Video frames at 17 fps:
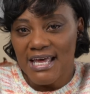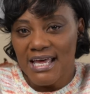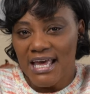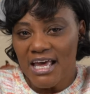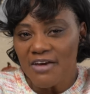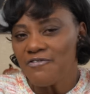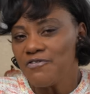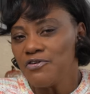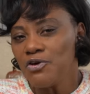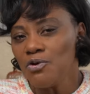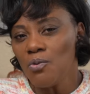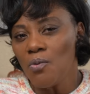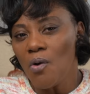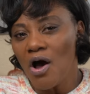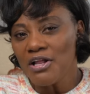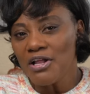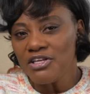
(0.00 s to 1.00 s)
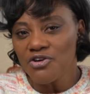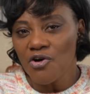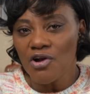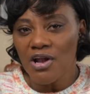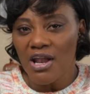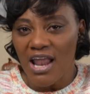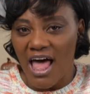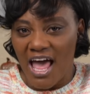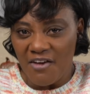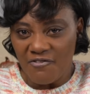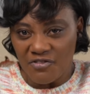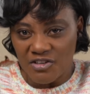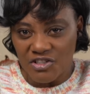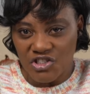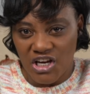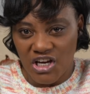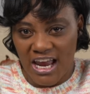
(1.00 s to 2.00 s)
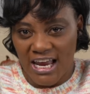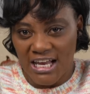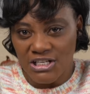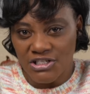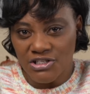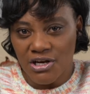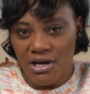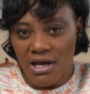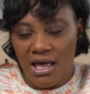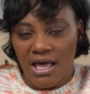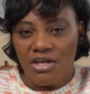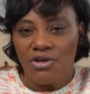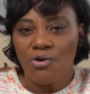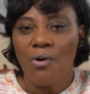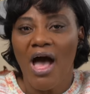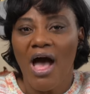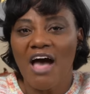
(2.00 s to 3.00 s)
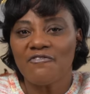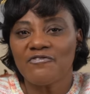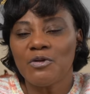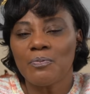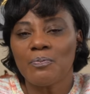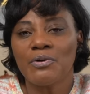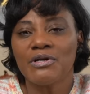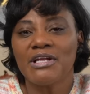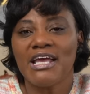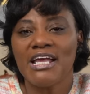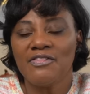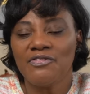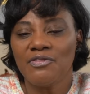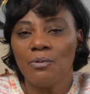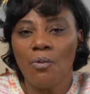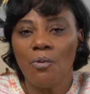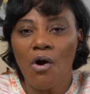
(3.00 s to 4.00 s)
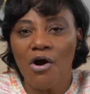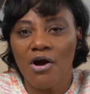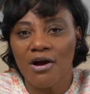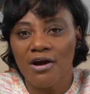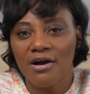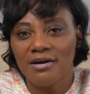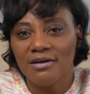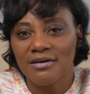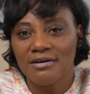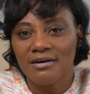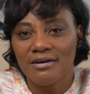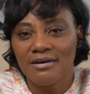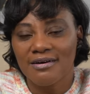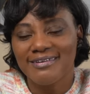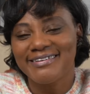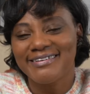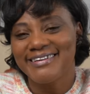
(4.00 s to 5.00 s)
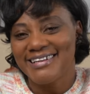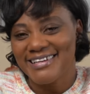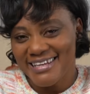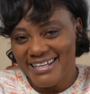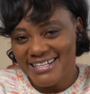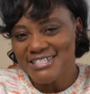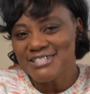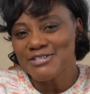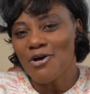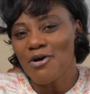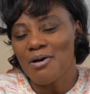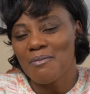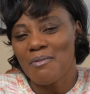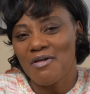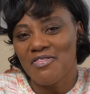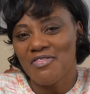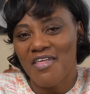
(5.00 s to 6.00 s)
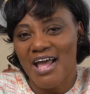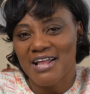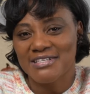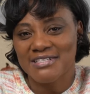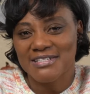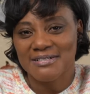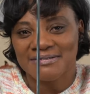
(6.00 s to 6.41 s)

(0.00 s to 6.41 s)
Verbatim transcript: If you want your life to change, you have to put in the work. Let's talk about that.